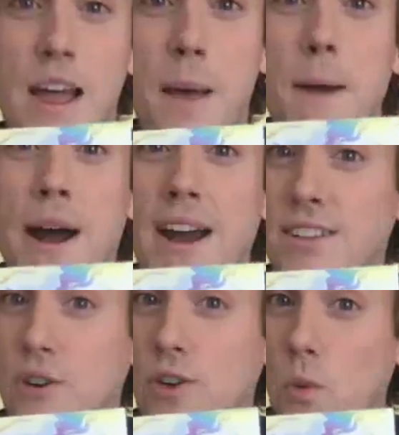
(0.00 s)
Mine
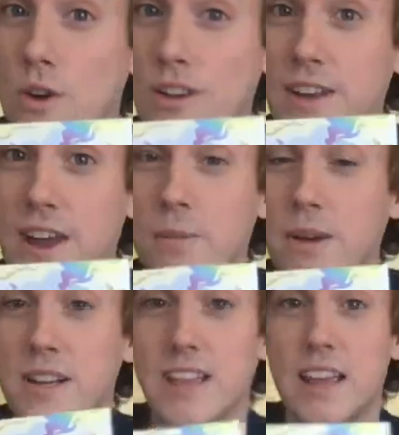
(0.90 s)
is for Wervendale
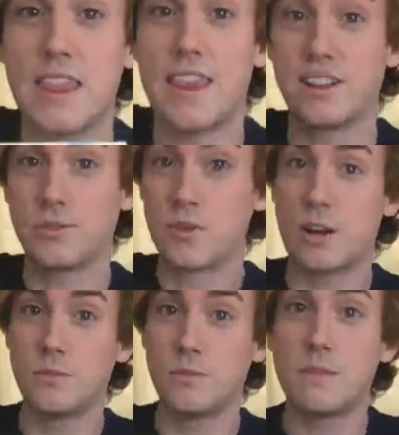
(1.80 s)
because that is what
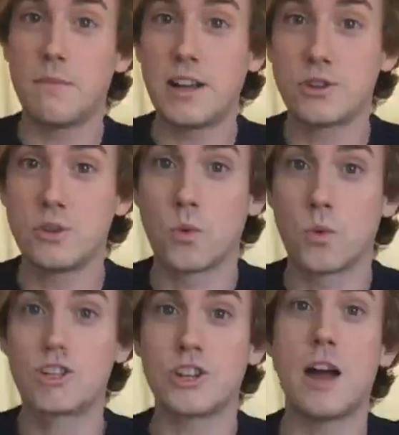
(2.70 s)
comes with the Magical
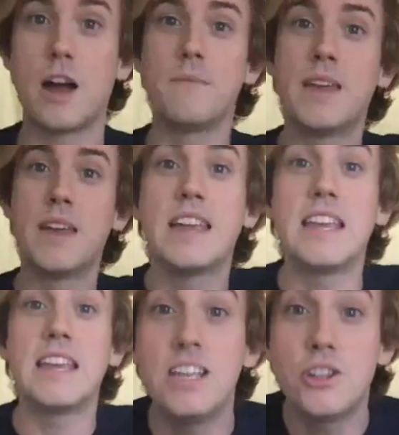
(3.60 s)
Workshop.
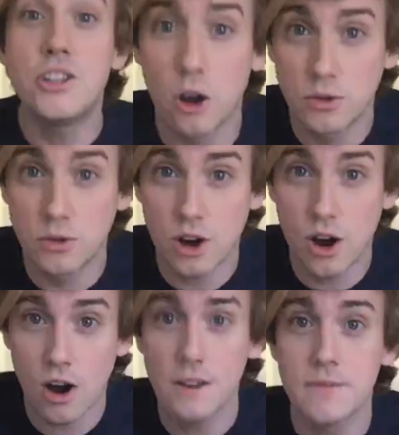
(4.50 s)
Each
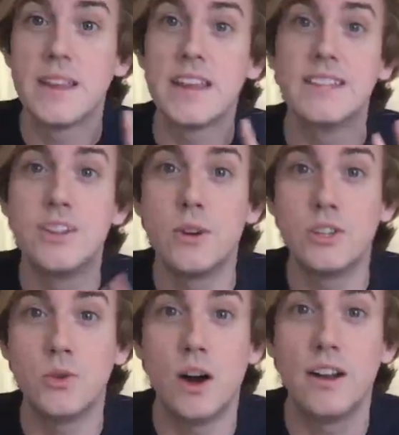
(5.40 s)
postcard is going
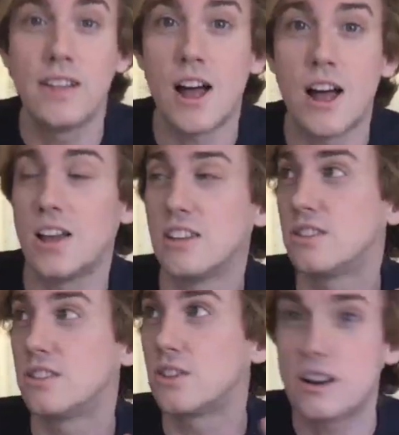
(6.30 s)
to unlock
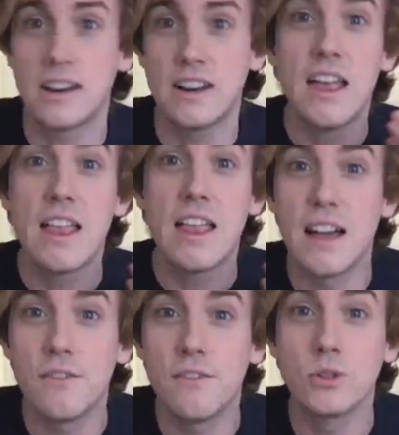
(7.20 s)
certain
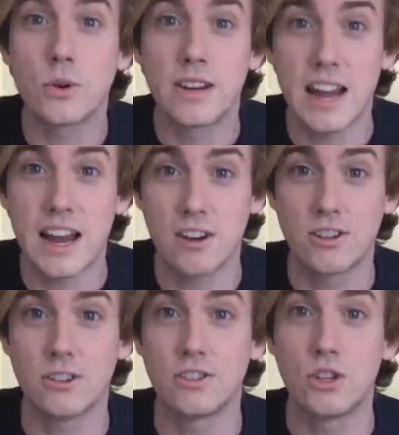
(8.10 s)
levels or
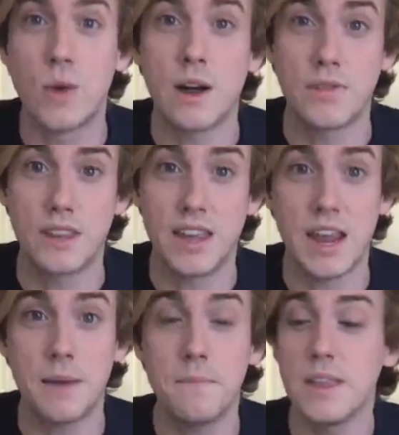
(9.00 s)
characters throughout the
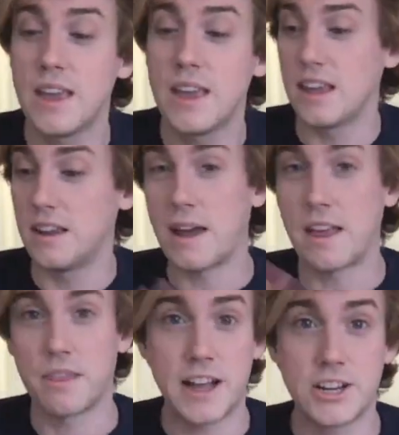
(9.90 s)
game, in
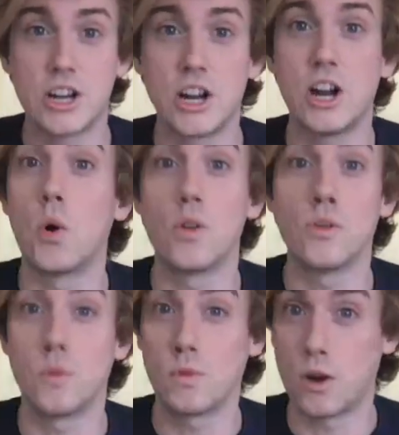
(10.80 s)
Mathemagica or
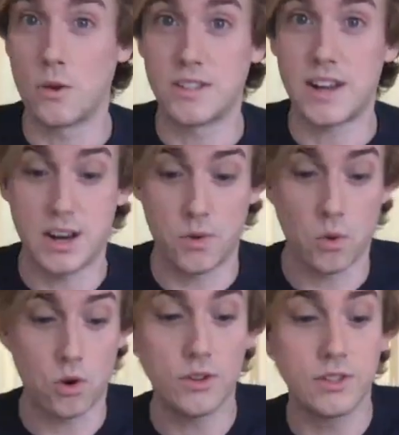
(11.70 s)
the coinciding
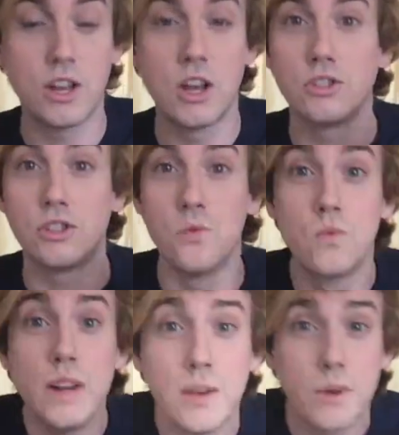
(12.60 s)
worlds. So you
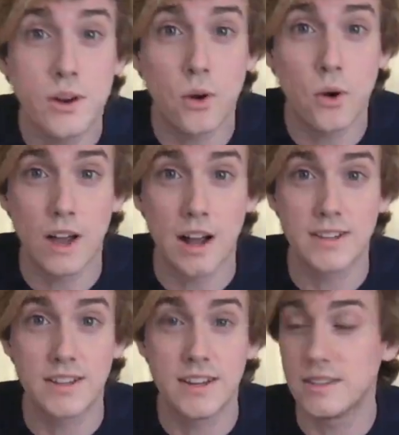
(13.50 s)
really want to hold on
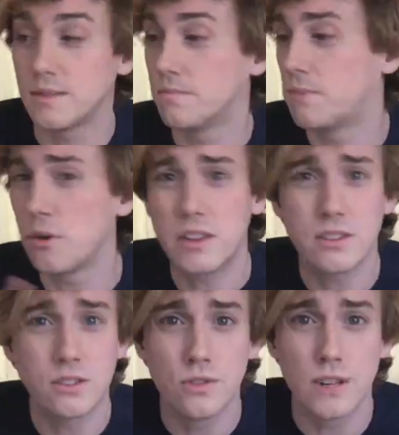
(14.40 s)
to these, both
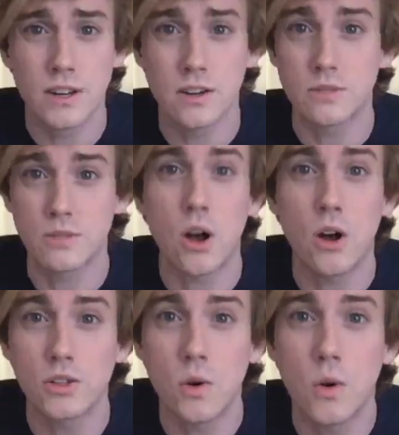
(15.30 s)
as souvenirs, but
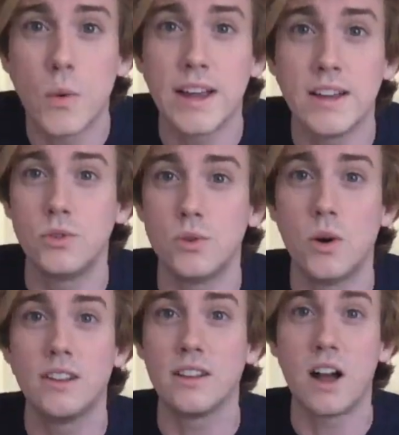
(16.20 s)
also a way to
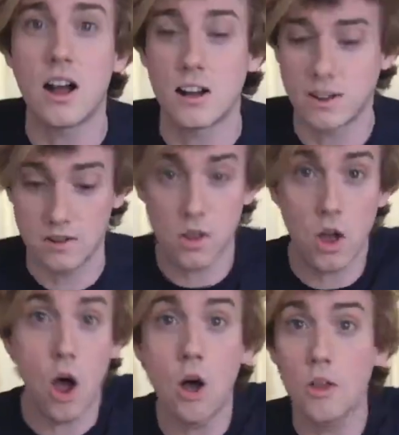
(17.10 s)
unlock
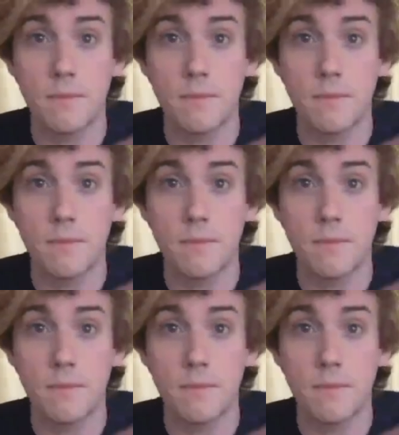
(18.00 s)
all the